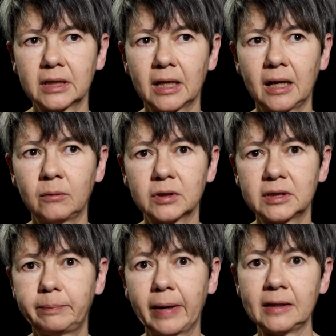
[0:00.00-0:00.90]
I was
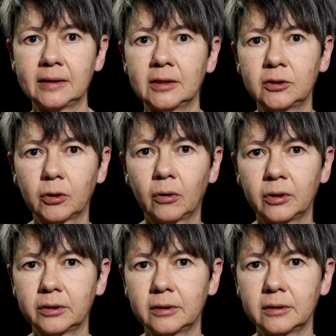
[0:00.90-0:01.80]
dependent
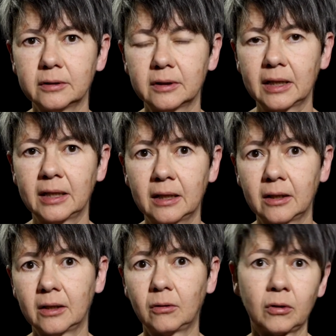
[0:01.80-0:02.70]
on,
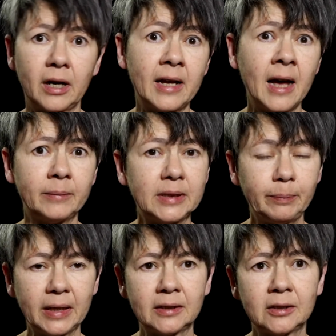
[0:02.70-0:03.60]
or I am
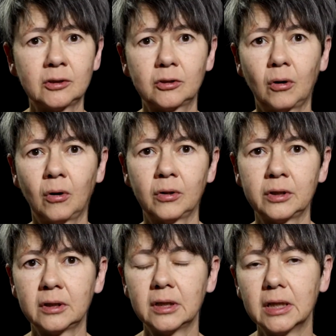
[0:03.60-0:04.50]
dependent
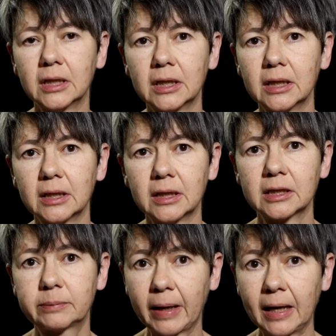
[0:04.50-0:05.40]
on
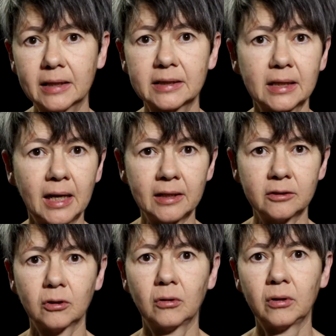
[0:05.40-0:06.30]
SPEX
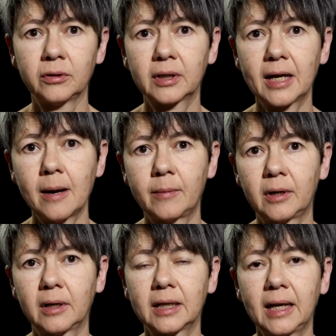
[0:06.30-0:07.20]
and on the
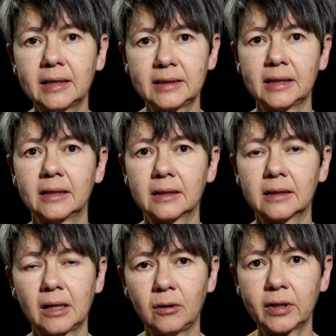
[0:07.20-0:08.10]
camera
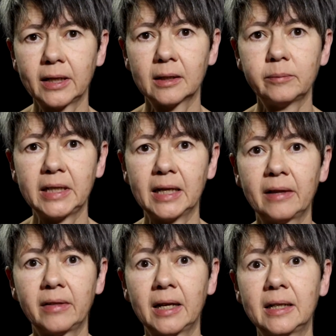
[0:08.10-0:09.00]
gazing, looking at me,
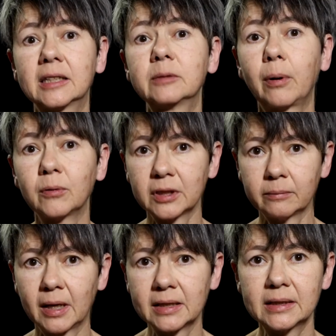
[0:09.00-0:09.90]
and then exposing
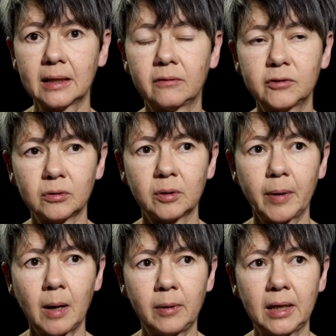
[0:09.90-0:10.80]
myself to the
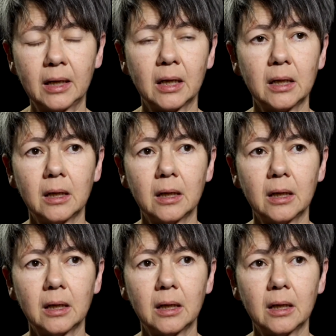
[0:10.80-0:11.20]
public.